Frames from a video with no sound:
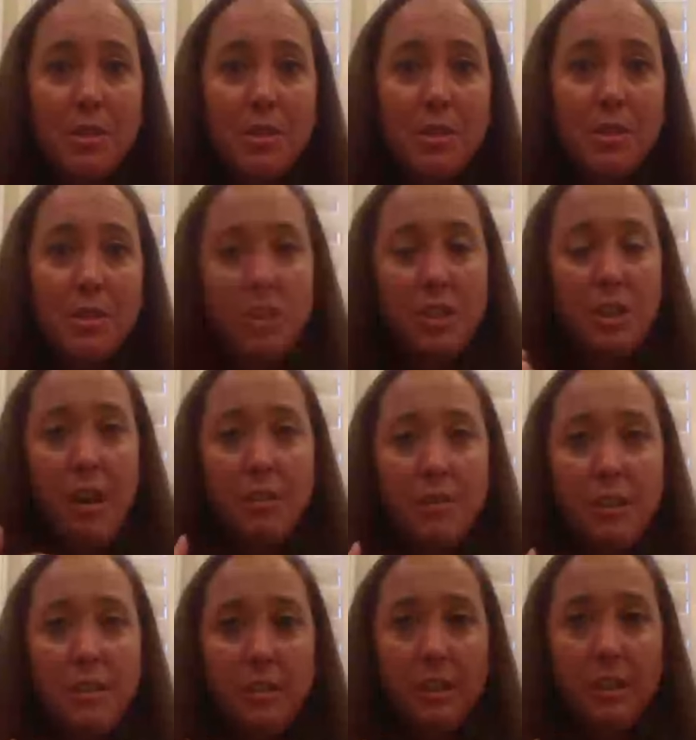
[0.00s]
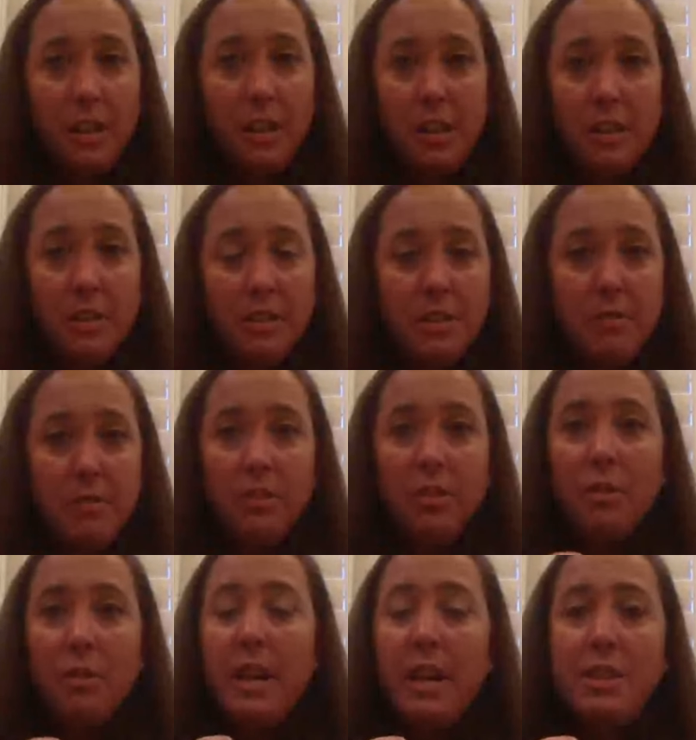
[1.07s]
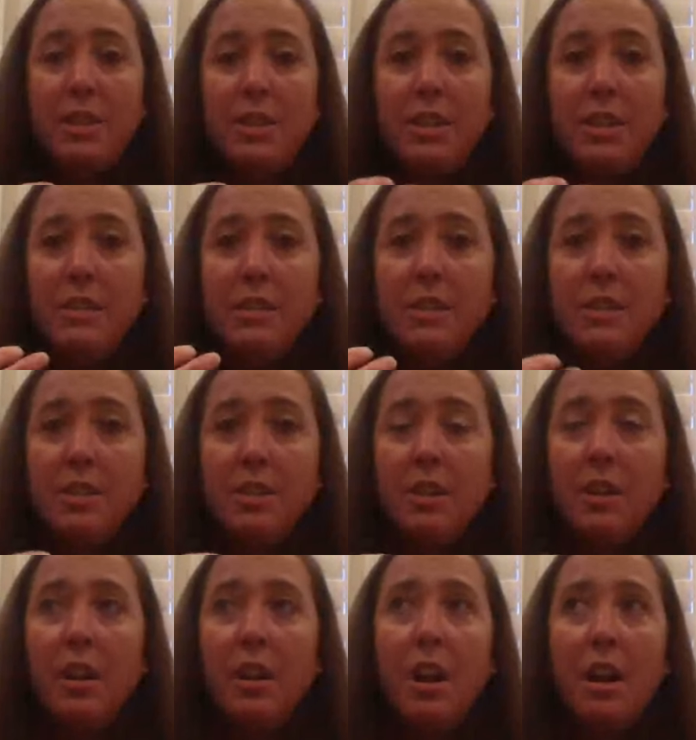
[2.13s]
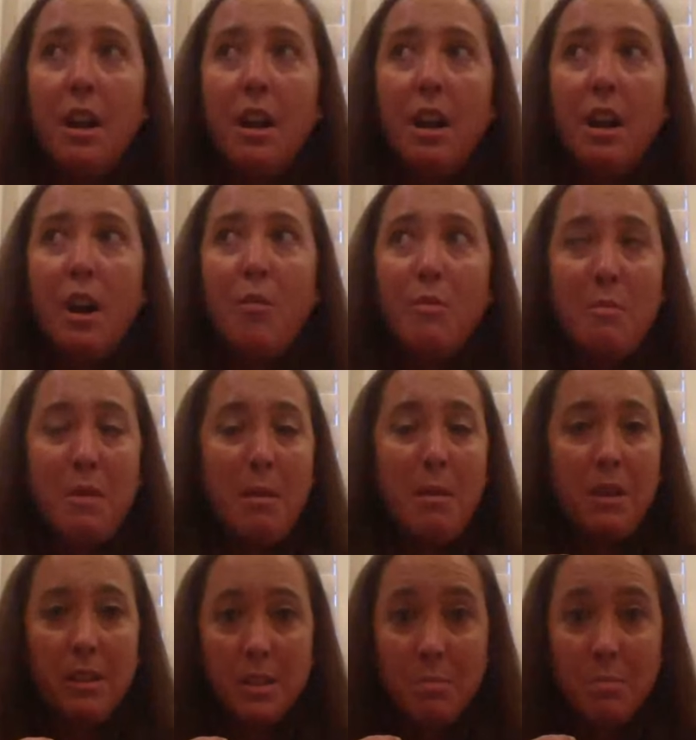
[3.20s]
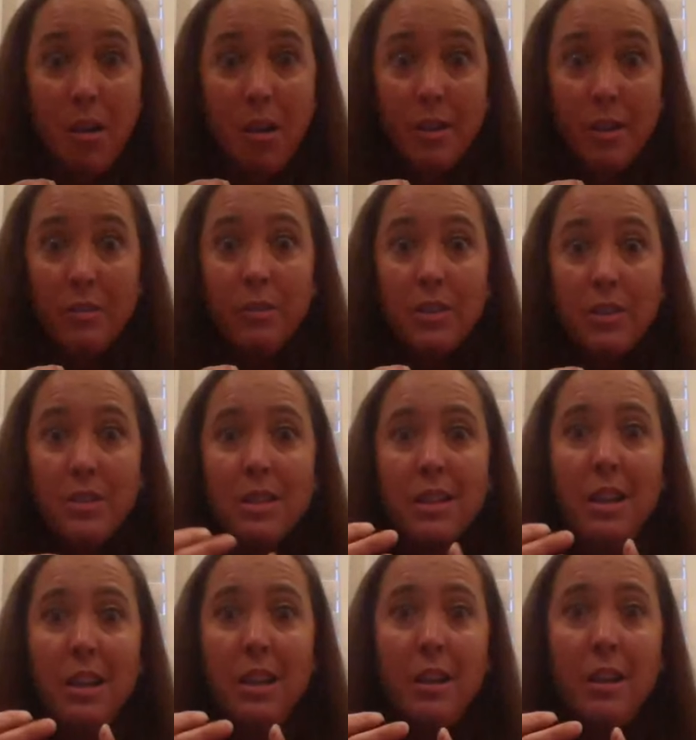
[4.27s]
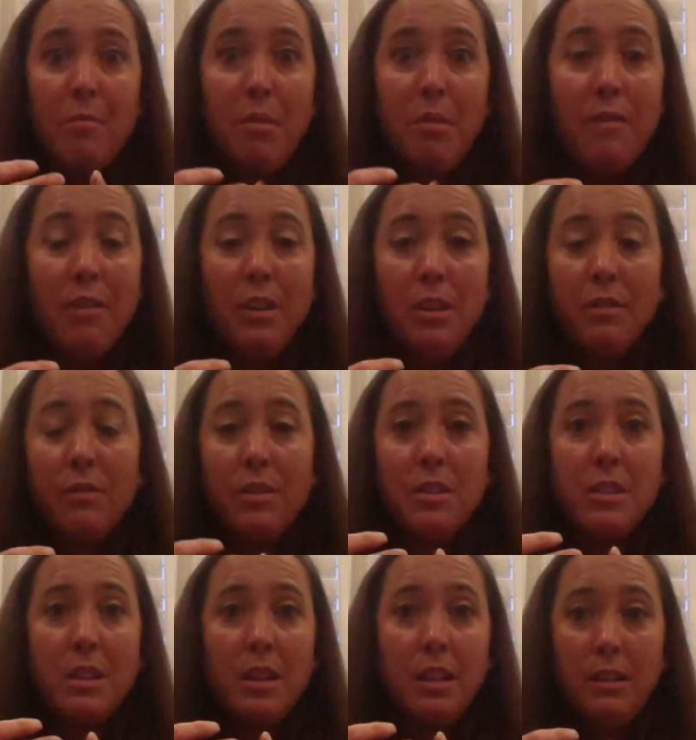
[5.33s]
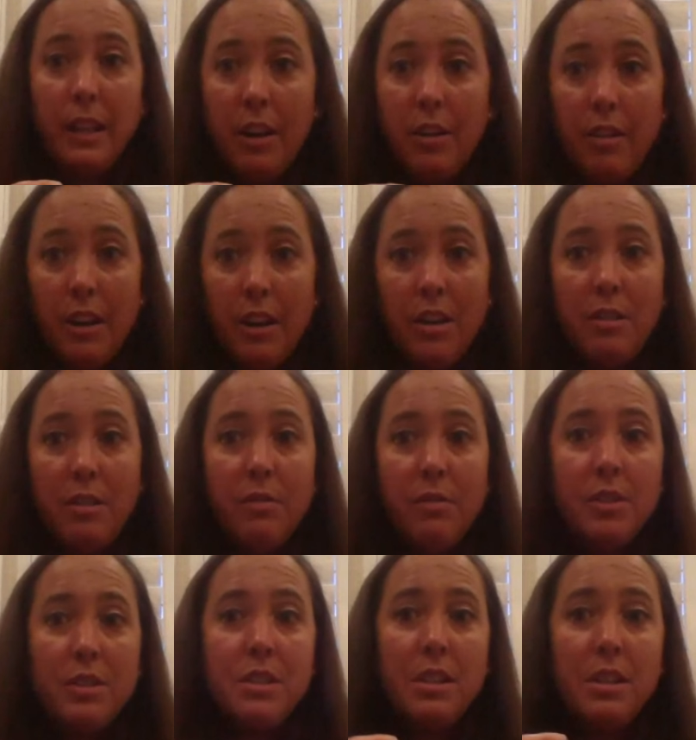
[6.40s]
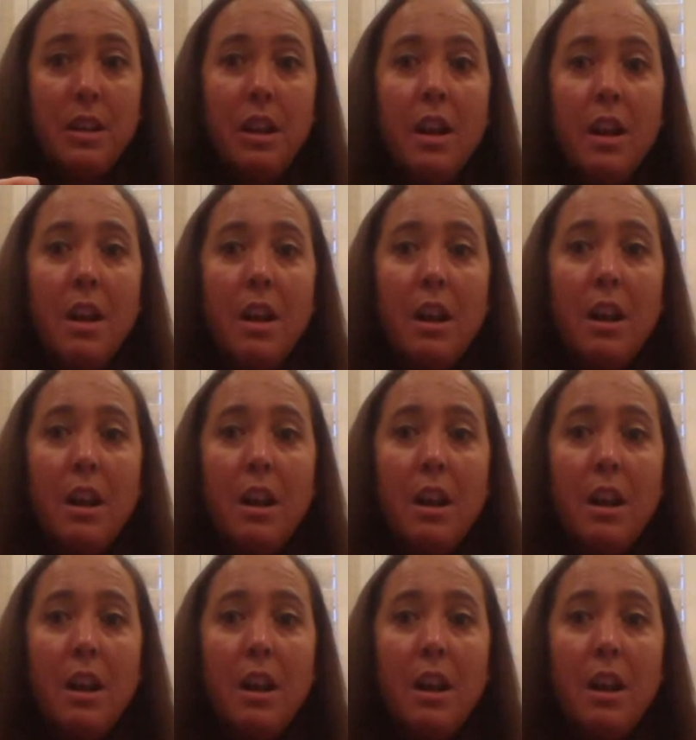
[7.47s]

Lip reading: You're geographically in different locations. You may be at a small university, private university, land-grant university.